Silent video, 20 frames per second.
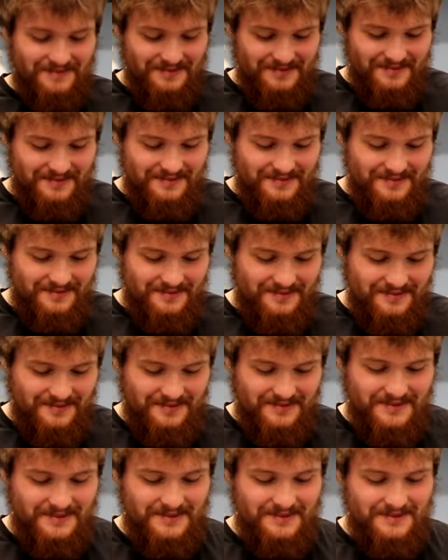
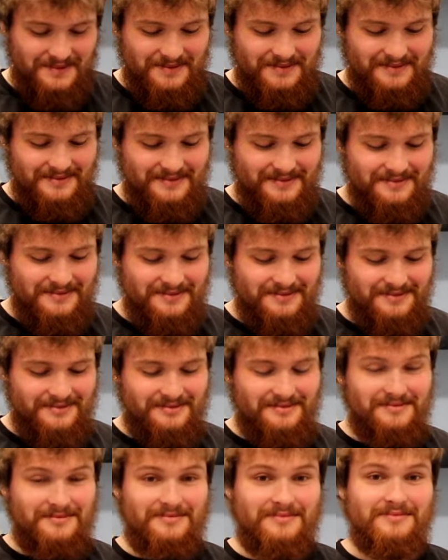
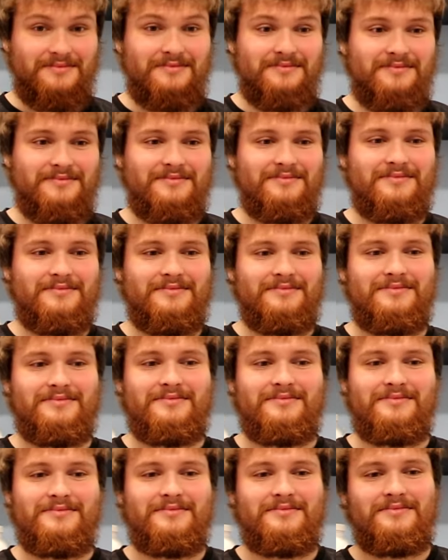
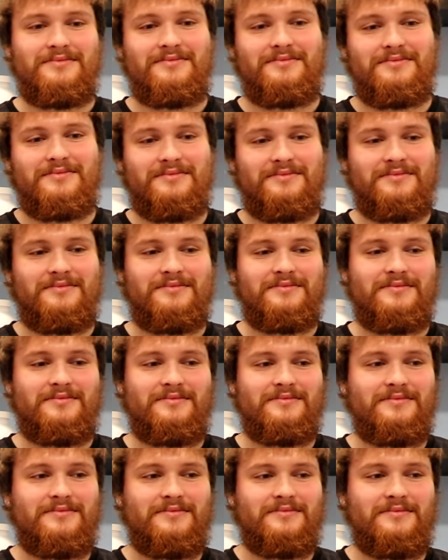
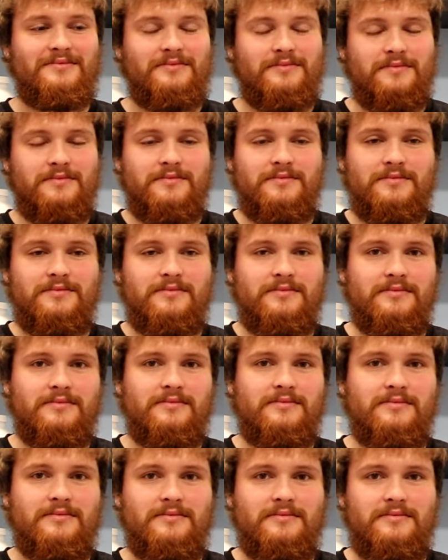
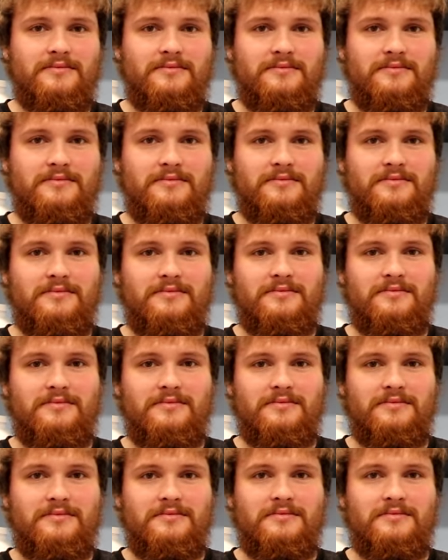
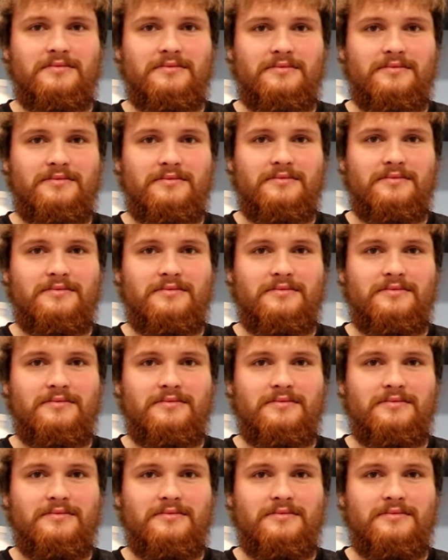No words are spoken by the person on screen.